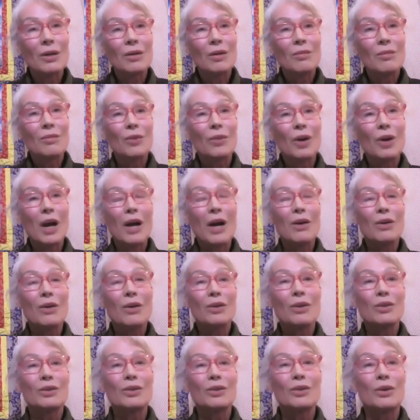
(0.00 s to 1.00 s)
but I
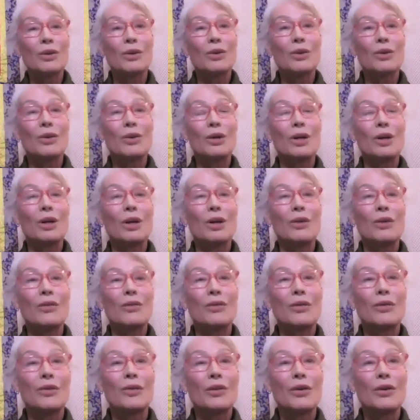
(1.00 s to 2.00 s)
also love
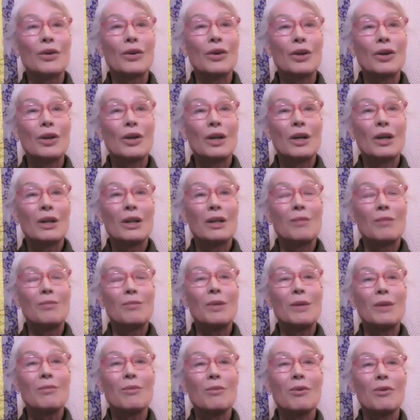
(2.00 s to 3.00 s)
the
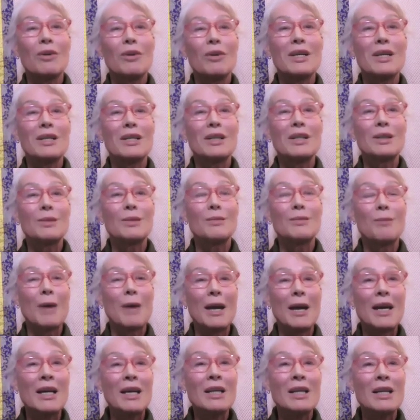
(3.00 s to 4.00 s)
people in
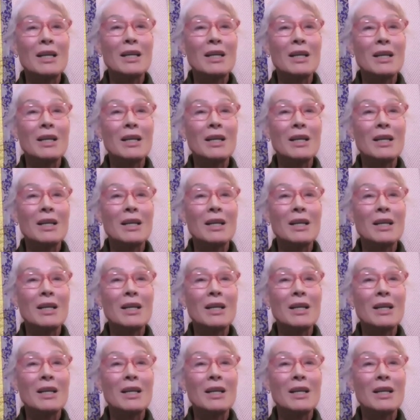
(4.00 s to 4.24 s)
Spain.